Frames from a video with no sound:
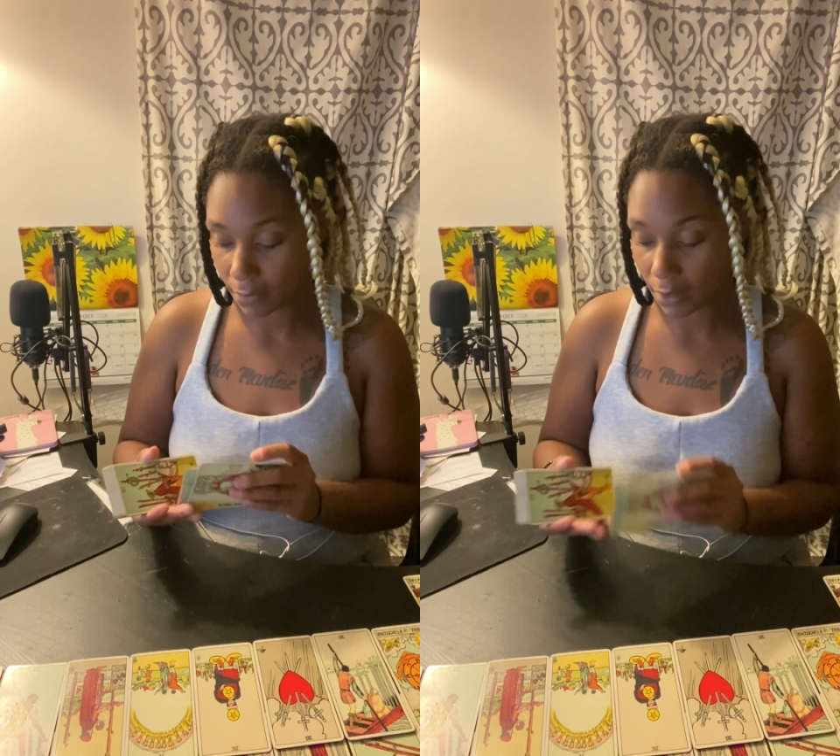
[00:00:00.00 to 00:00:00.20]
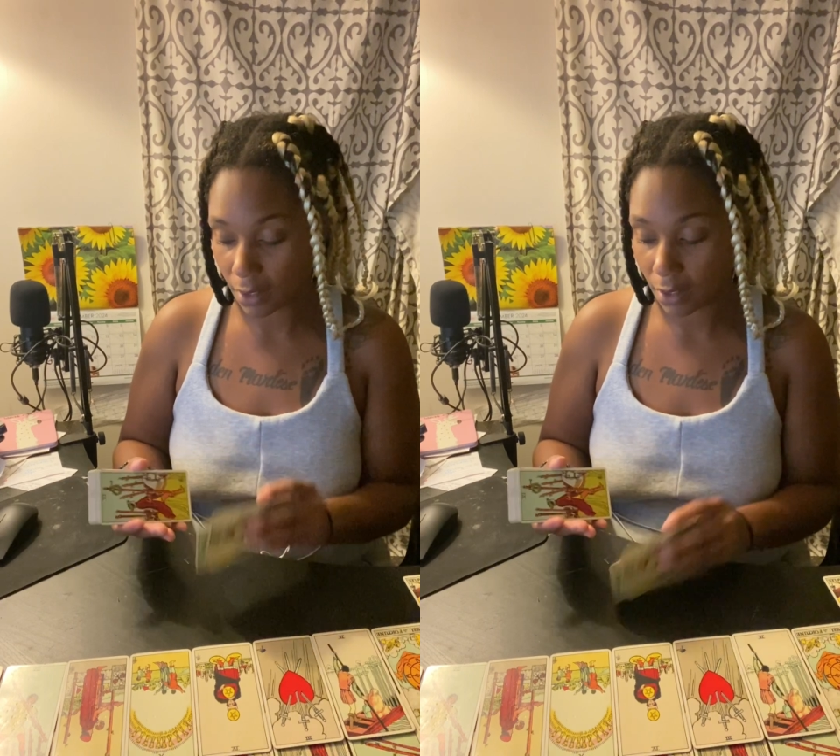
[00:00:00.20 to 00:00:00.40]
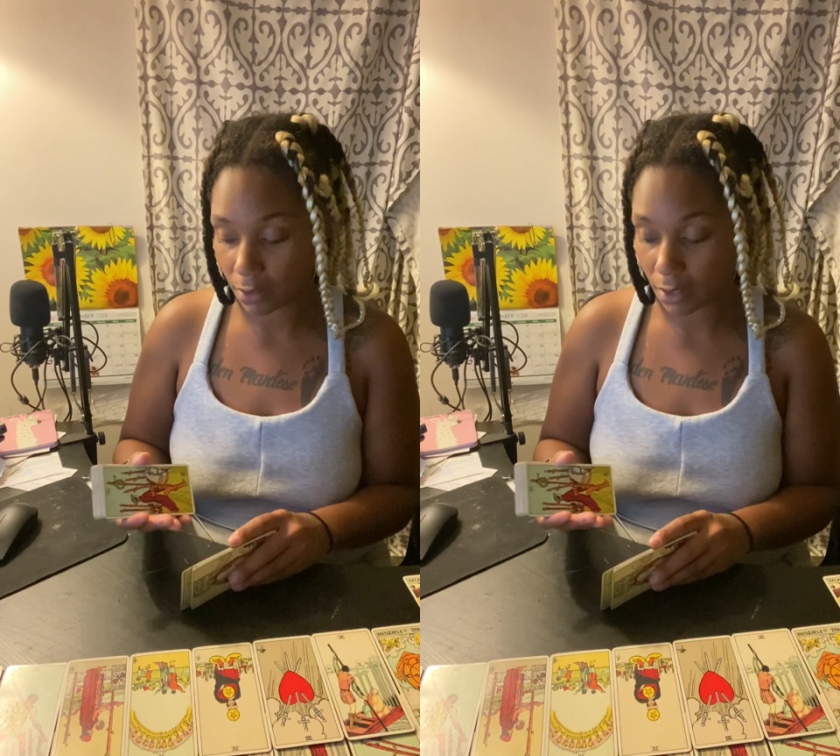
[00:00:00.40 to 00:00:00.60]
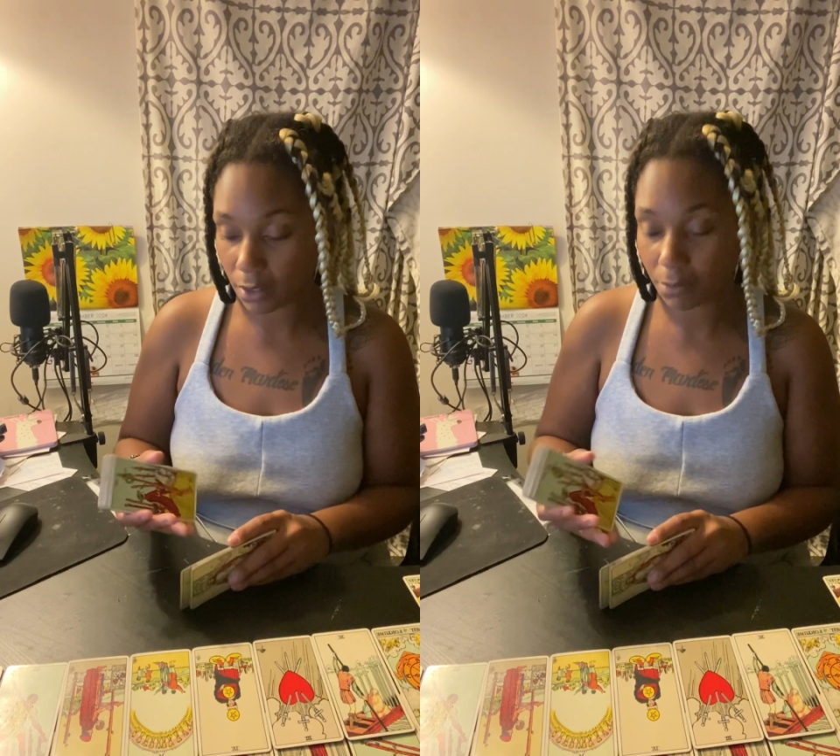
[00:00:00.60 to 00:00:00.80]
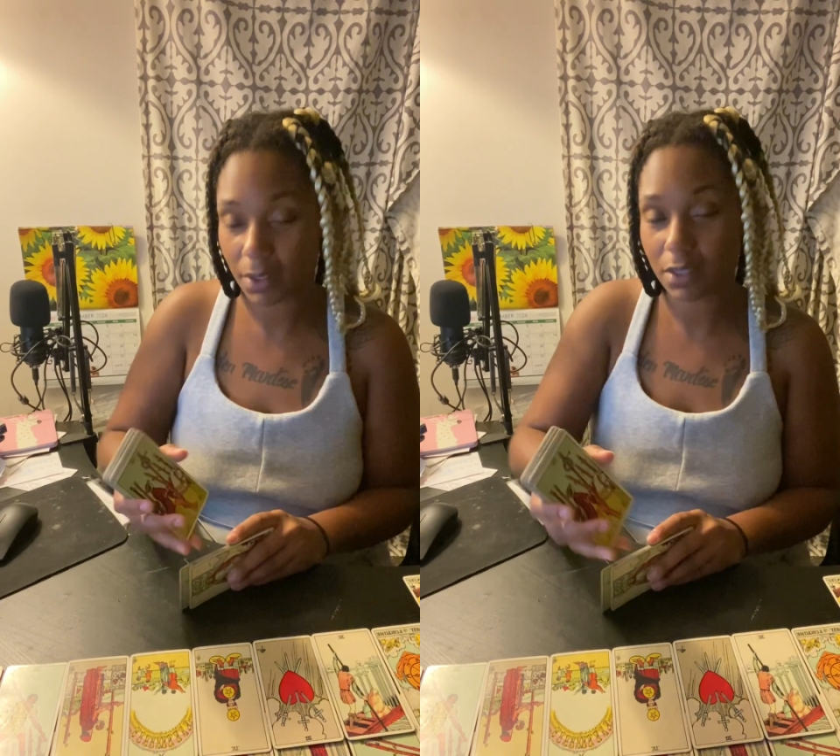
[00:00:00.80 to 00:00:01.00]
Yeah,
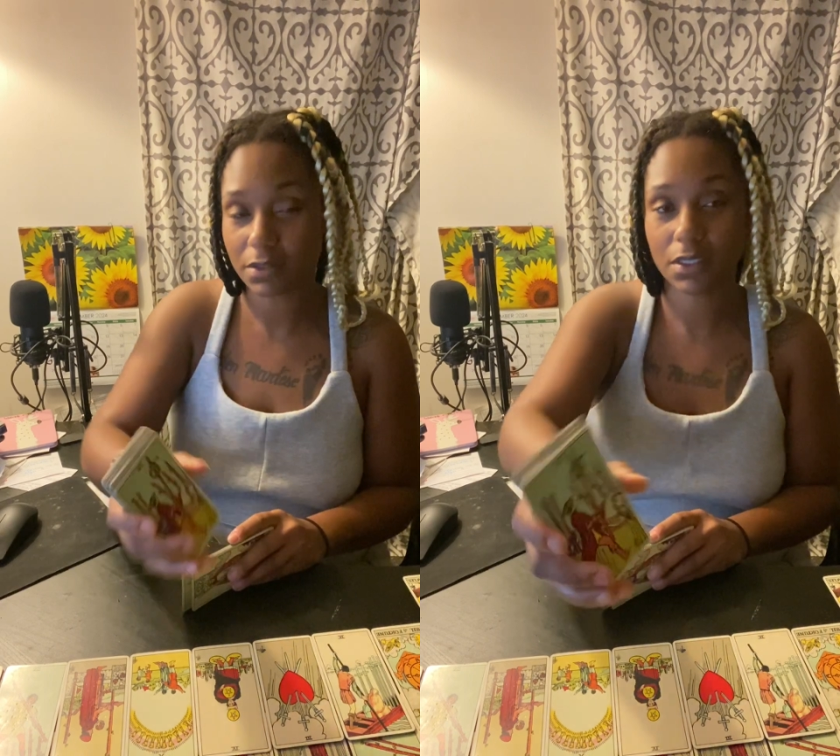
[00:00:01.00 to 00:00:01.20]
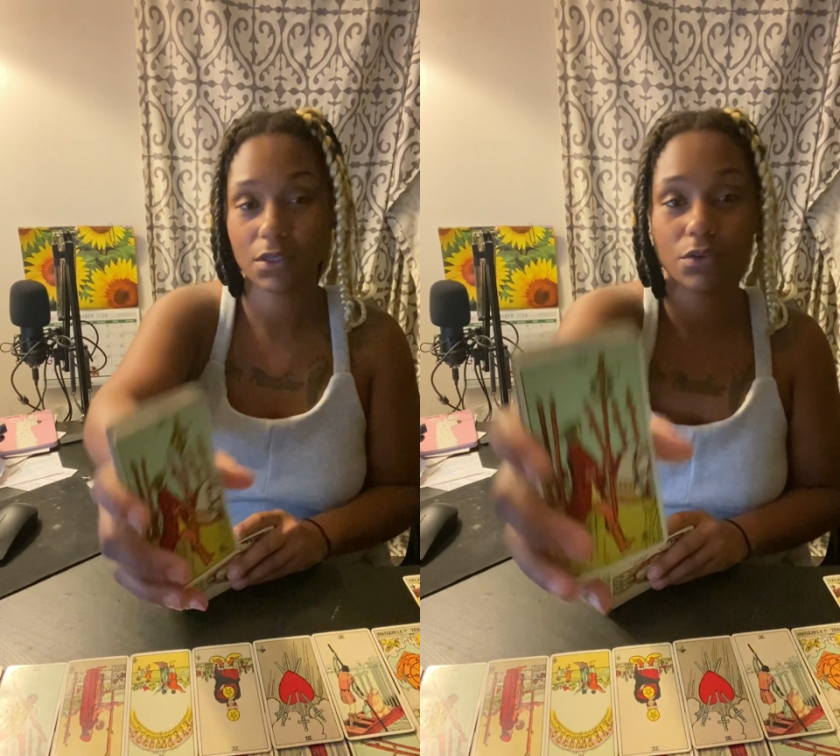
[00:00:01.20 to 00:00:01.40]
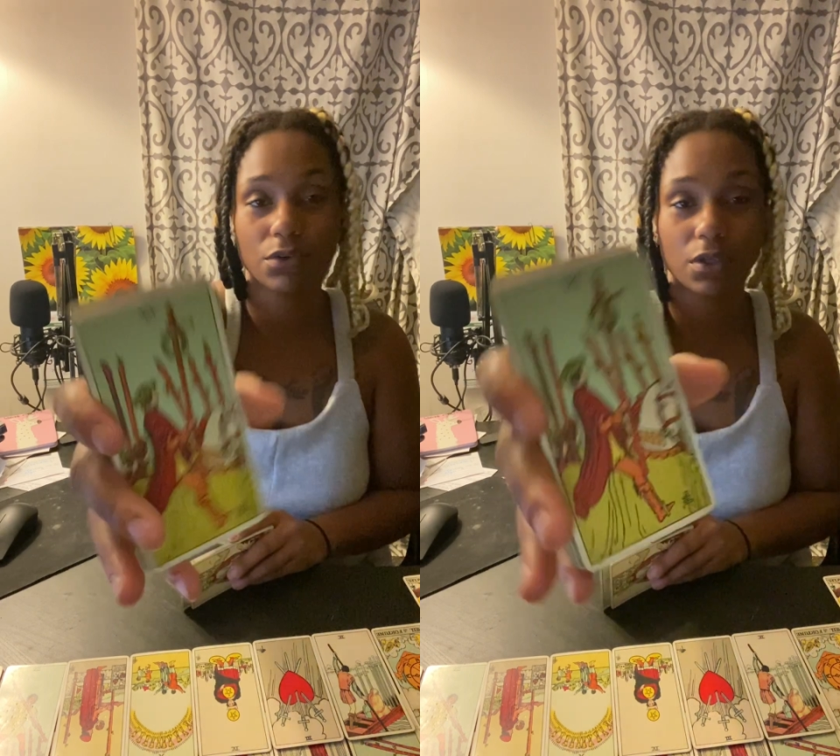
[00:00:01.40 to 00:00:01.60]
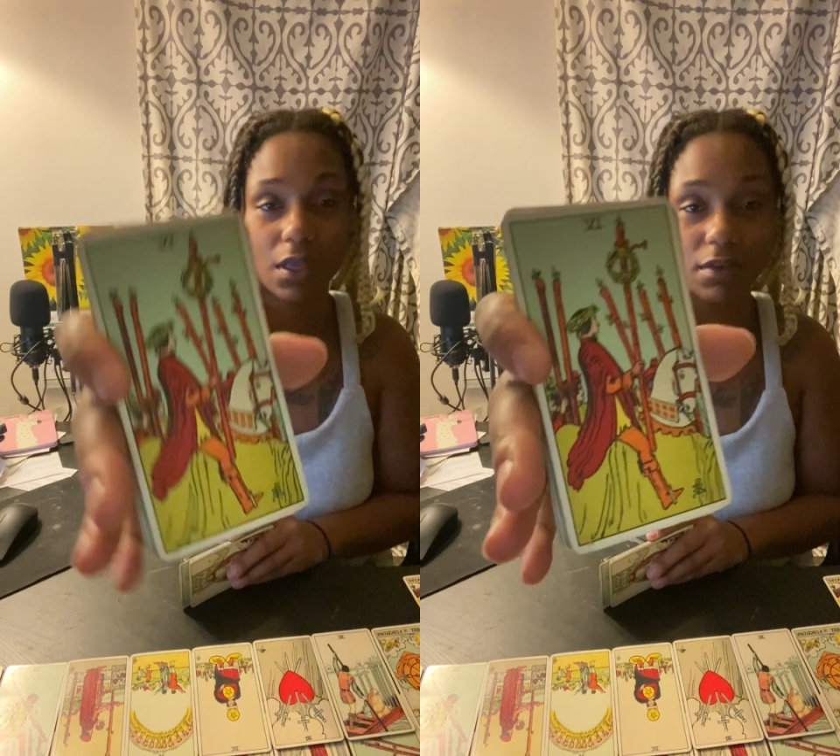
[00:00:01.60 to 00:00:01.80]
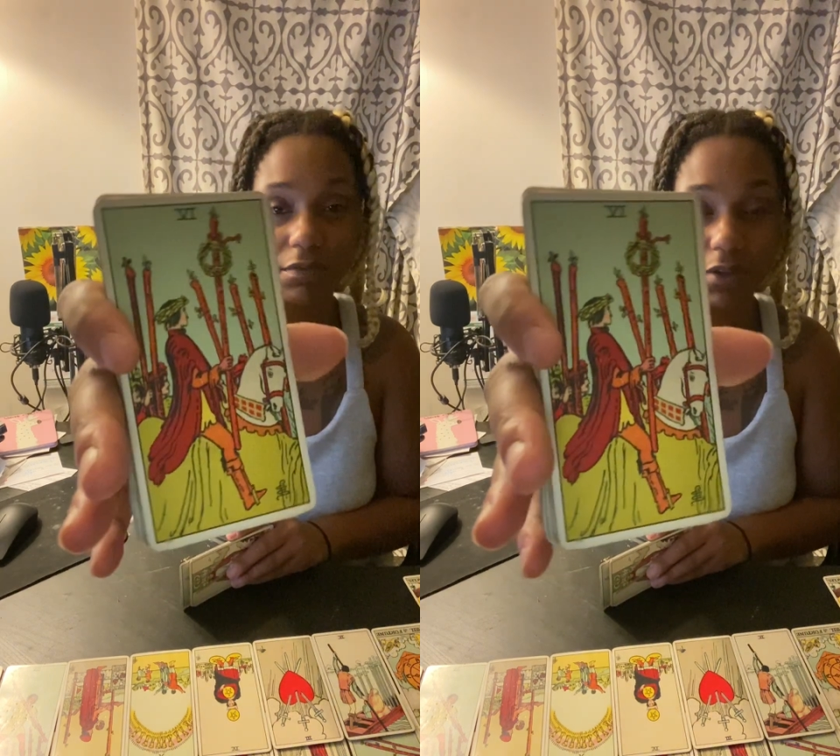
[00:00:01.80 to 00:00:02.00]
because they know they're going to
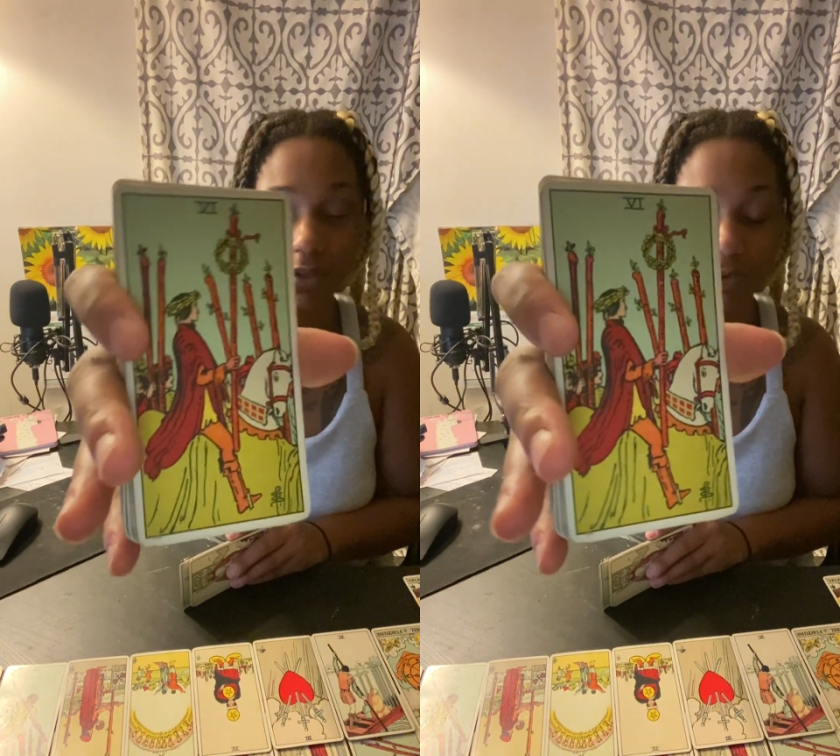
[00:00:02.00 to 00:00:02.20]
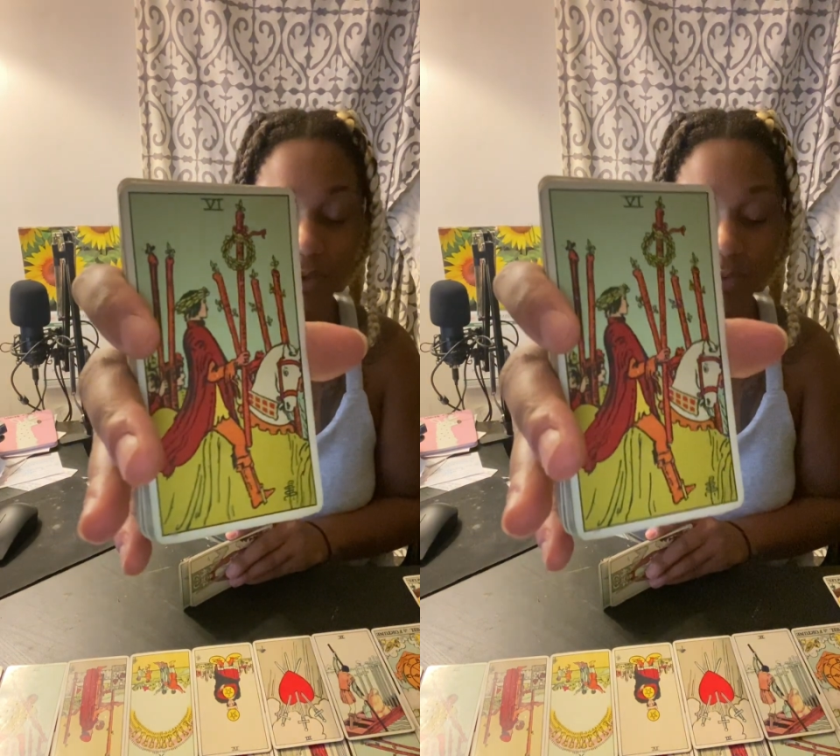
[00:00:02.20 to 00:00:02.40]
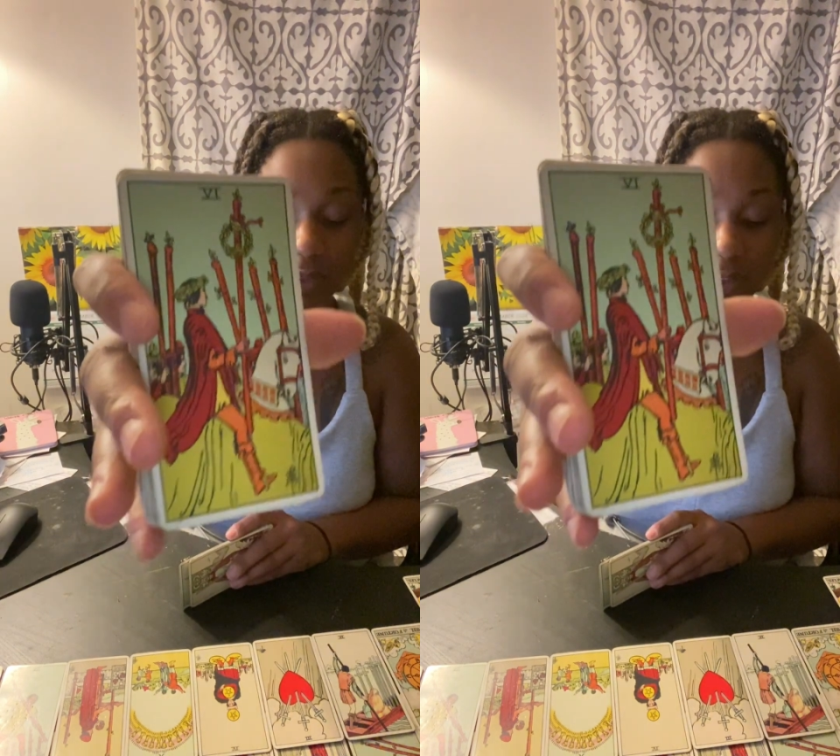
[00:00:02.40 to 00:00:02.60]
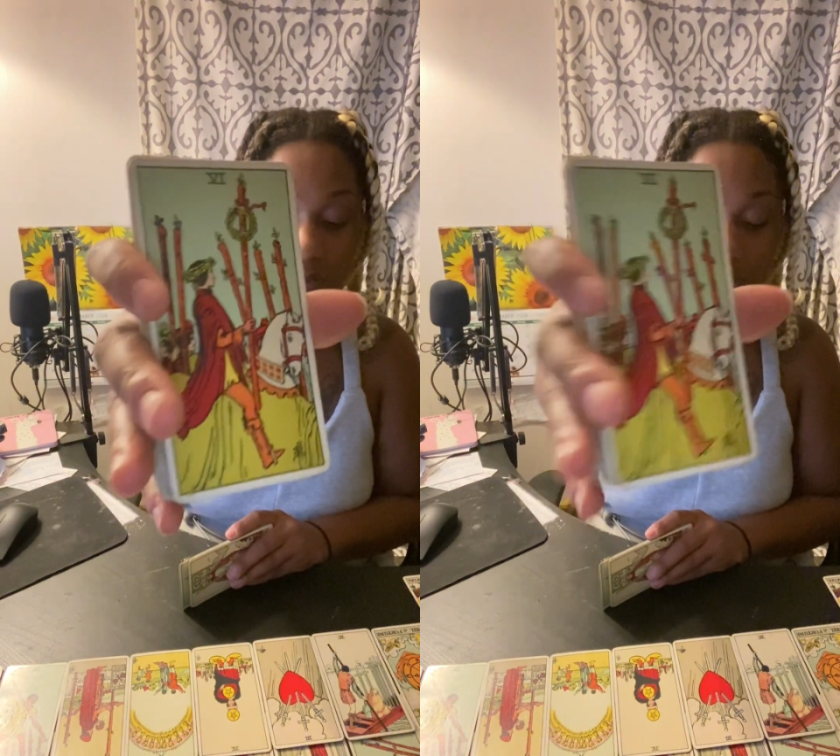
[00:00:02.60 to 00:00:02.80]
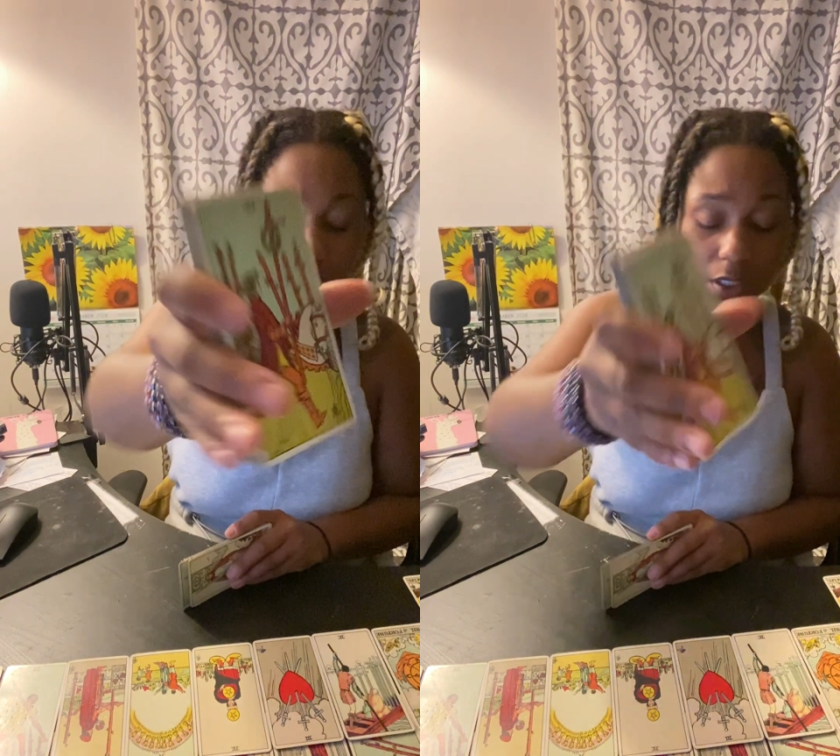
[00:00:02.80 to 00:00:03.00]
have victory with this
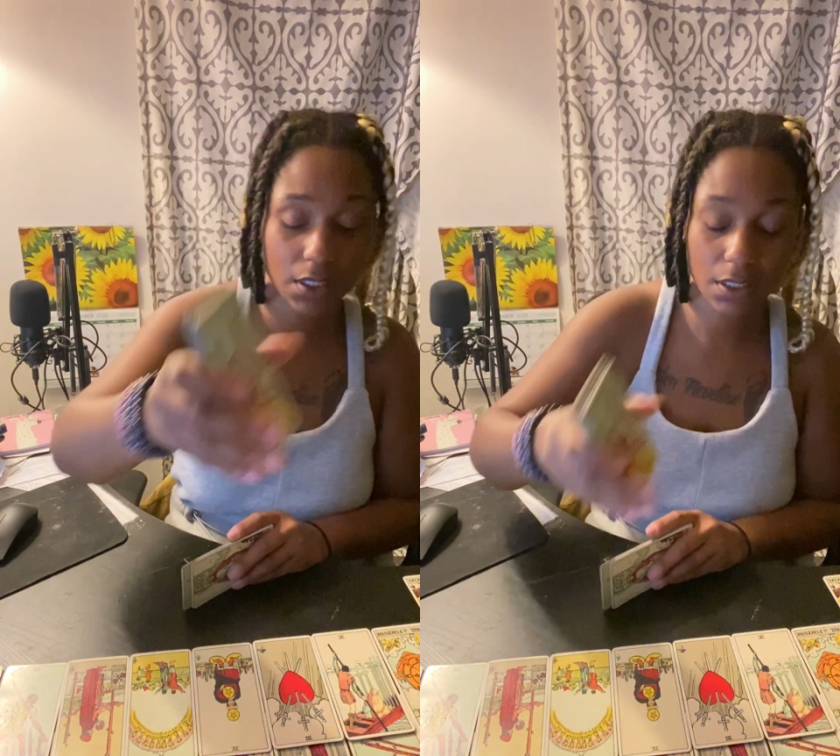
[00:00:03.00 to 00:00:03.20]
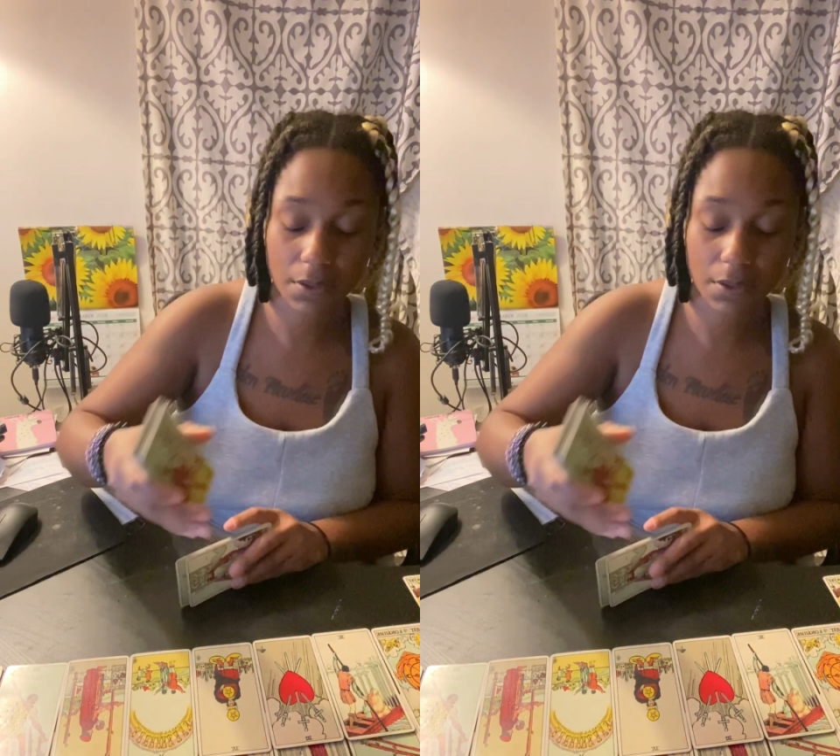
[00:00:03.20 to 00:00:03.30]
queen.